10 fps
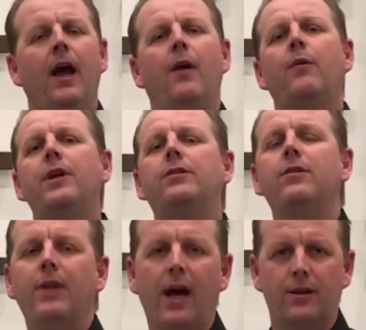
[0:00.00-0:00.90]
And we
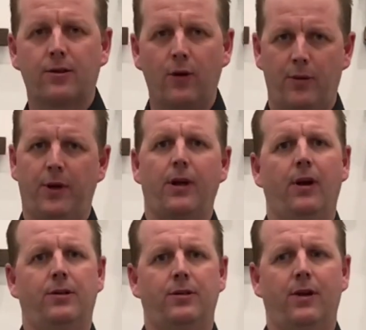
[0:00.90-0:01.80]
do that as corporate
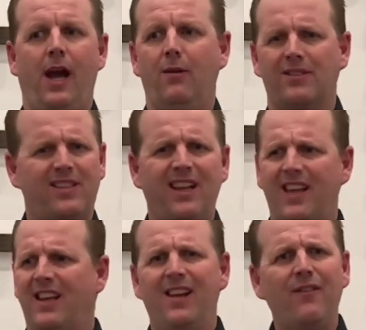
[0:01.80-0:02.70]
coaches, right? Well, it's not
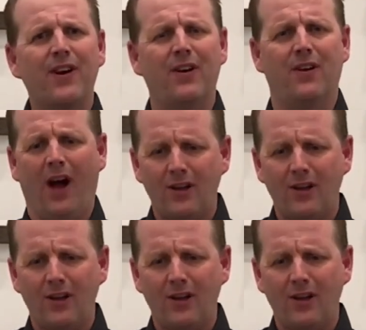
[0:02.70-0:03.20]
that difficult.